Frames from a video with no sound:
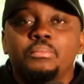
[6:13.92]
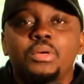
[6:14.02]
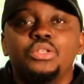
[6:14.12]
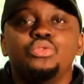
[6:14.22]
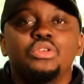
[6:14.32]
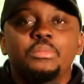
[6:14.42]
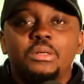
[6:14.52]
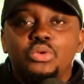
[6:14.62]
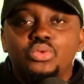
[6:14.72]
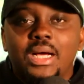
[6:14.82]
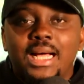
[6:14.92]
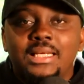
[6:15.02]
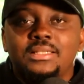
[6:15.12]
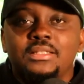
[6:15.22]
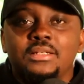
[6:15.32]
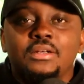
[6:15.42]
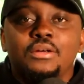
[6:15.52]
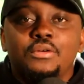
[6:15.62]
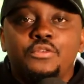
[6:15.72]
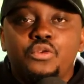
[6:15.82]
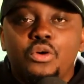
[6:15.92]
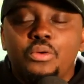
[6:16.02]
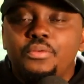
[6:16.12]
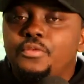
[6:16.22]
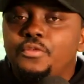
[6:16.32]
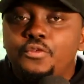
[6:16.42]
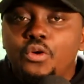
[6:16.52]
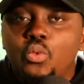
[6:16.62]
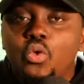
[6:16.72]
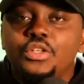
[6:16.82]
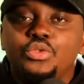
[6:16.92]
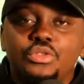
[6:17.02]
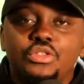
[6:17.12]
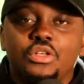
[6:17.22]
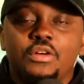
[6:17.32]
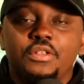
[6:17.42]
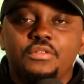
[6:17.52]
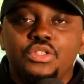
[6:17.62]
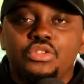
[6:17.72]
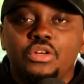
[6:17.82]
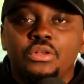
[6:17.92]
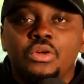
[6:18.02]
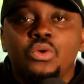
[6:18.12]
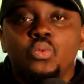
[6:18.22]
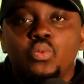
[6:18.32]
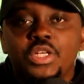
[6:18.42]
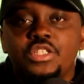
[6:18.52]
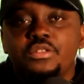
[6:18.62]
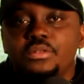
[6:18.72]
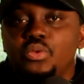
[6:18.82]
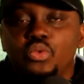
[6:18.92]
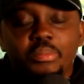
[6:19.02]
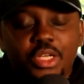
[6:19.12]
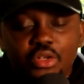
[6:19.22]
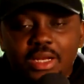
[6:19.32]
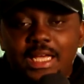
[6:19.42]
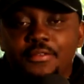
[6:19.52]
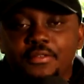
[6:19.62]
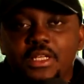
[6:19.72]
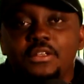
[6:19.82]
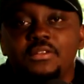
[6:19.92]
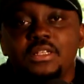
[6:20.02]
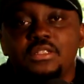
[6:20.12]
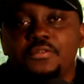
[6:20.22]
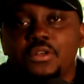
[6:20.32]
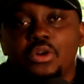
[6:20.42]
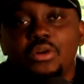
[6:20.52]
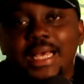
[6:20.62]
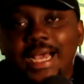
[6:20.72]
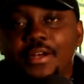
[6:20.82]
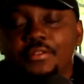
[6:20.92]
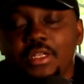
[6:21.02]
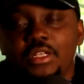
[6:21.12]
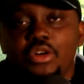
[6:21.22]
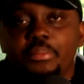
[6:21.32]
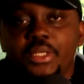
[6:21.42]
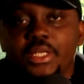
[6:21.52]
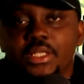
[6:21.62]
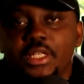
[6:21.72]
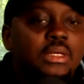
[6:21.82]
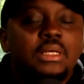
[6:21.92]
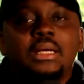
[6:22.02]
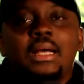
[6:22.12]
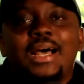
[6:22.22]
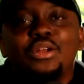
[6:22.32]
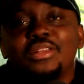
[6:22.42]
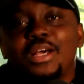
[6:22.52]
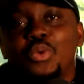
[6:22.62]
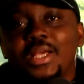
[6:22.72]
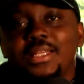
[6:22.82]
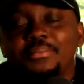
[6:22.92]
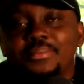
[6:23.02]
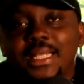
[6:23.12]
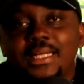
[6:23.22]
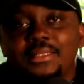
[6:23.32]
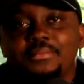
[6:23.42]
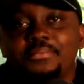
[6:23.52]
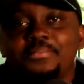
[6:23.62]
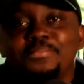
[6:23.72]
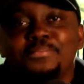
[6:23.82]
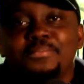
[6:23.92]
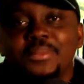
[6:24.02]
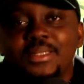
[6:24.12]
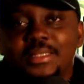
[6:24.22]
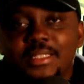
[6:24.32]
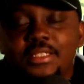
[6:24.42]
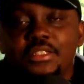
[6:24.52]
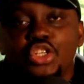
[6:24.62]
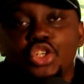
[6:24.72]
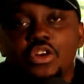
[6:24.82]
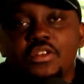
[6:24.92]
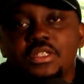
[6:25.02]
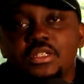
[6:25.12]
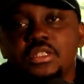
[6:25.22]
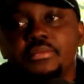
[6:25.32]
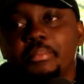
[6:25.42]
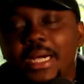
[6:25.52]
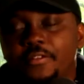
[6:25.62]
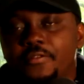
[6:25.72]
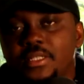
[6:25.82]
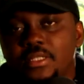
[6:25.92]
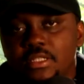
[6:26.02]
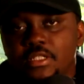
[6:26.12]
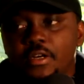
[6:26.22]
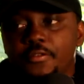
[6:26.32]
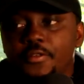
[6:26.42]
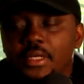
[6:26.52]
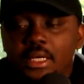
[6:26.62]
but you will not be able to ask for what you deserve in return, which would make your life really, really difficult and really complicated. Another way that this insecurity manifests itself